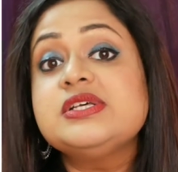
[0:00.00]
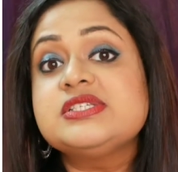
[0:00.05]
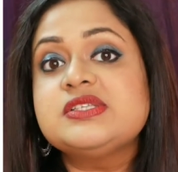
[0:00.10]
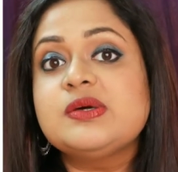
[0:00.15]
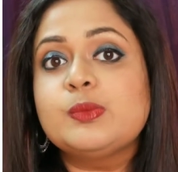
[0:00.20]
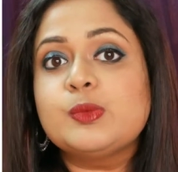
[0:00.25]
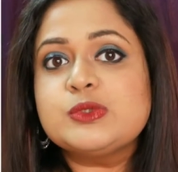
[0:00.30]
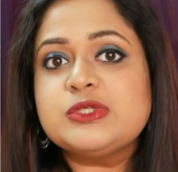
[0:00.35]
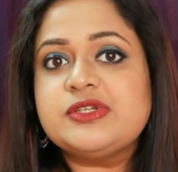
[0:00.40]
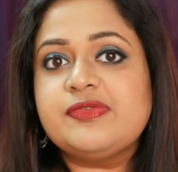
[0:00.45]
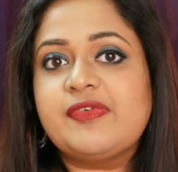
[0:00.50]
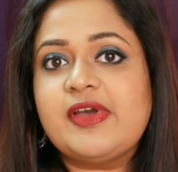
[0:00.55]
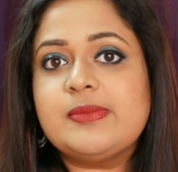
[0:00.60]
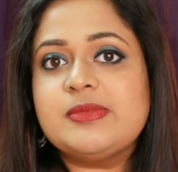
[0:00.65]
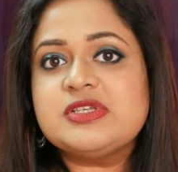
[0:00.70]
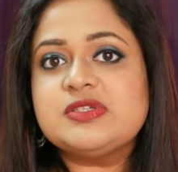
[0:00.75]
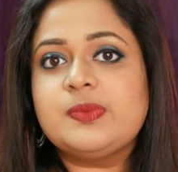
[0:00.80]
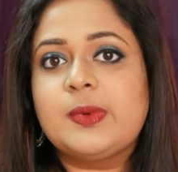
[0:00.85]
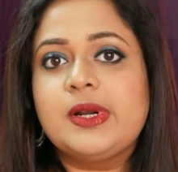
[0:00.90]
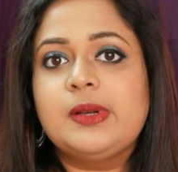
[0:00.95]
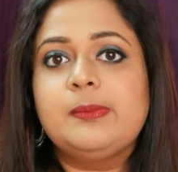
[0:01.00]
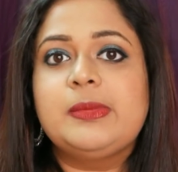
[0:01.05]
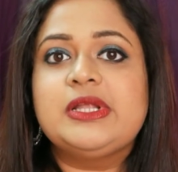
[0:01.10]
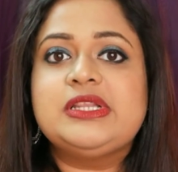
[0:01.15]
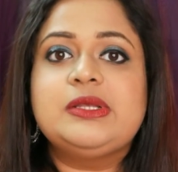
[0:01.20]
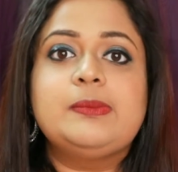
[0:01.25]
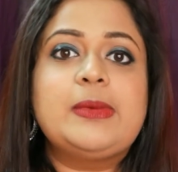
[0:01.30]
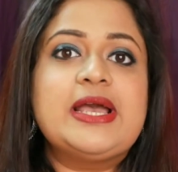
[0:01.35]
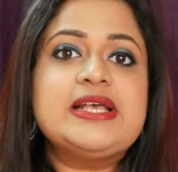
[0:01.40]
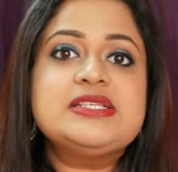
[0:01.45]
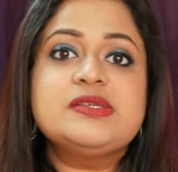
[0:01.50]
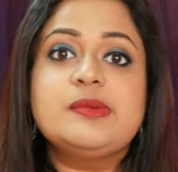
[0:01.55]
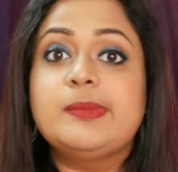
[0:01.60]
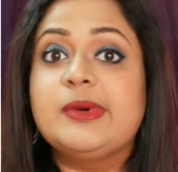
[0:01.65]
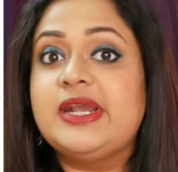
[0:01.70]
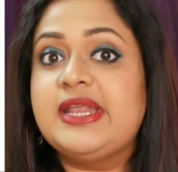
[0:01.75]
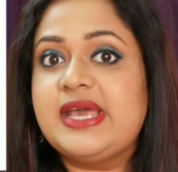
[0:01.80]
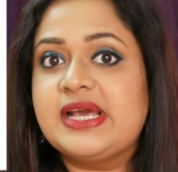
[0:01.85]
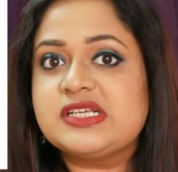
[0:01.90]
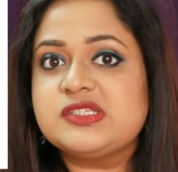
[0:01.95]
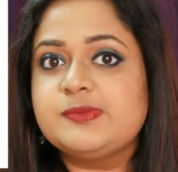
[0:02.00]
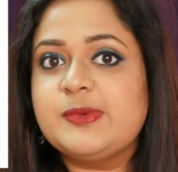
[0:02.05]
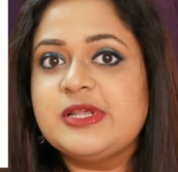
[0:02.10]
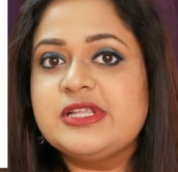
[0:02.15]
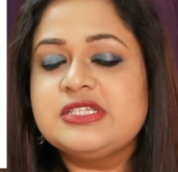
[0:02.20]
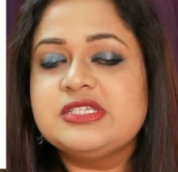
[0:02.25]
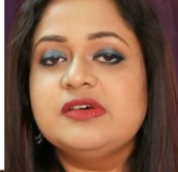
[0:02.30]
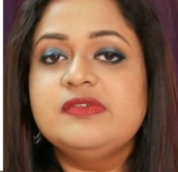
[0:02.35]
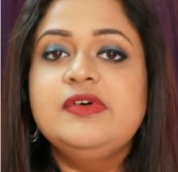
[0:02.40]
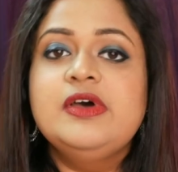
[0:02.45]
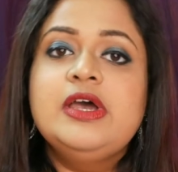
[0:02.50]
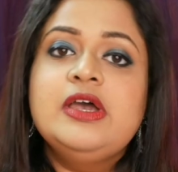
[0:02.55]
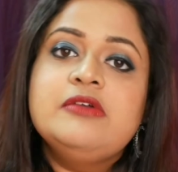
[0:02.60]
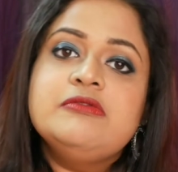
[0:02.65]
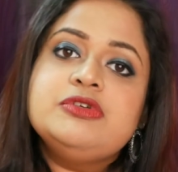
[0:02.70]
is the most famous one, but the mics are pretty expensive,